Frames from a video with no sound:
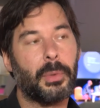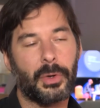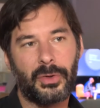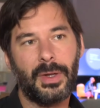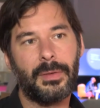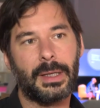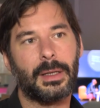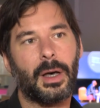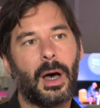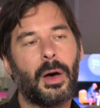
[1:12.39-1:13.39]
perceive it
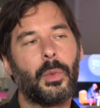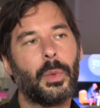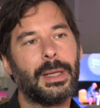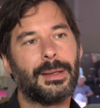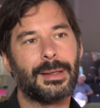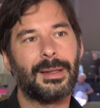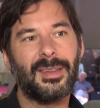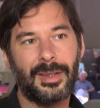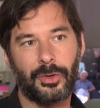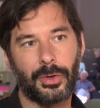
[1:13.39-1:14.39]
and how we take
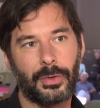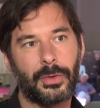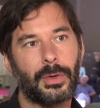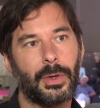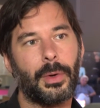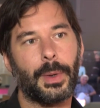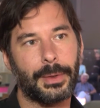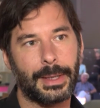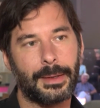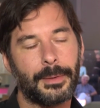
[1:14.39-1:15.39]
decisions
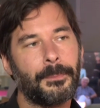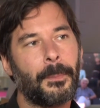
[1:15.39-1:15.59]
around it.